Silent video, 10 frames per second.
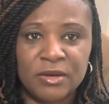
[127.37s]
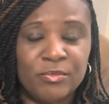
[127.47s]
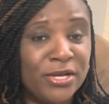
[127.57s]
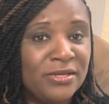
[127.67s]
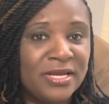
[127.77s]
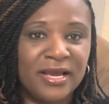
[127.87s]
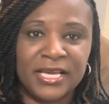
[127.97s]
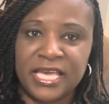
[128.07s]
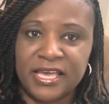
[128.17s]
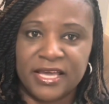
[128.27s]
But
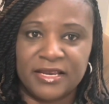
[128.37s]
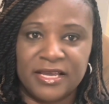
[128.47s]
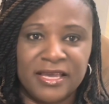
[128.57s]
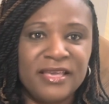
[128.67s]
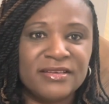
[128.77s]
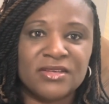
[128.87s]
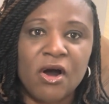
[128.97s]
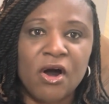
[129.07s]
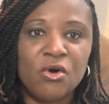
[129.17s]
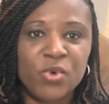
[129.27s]
again, He is
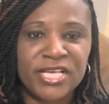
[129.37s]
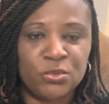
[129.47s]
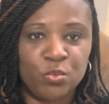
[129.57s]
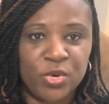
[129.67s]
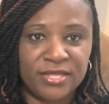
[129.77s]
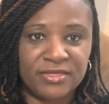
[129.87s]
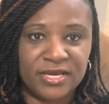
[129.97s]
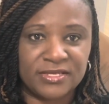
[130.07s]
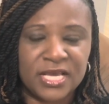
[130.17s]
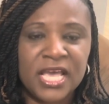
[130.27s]
always with
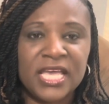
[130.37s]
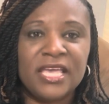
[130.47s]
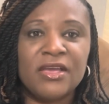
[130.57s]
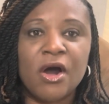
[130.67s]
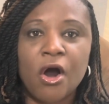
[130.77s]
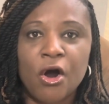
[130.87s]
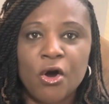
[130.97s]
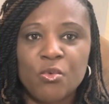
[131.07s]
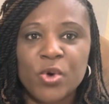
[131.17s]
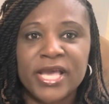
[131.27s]
us. He
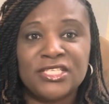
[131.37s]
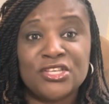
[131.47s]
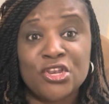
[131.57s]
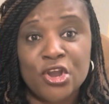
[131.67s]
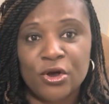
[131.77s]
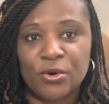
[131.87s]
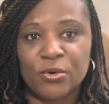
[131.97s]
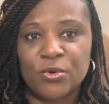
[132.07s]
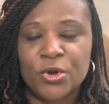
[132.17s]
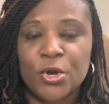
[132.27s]
always
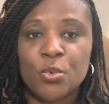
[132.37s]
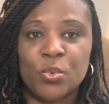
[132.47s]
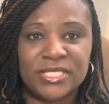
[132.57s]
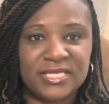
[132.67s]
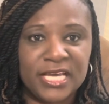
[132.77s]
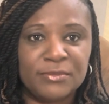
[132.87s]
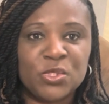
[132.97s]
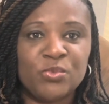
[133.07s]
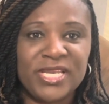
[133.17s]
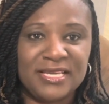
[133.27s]
know what
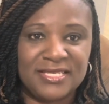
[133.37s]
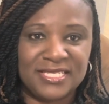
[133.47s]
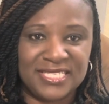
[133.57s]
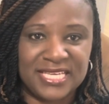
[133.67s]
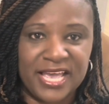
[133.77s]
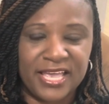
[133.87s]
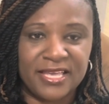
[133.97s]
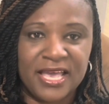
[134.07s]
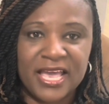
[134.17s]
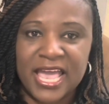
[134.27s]
steps we need to take.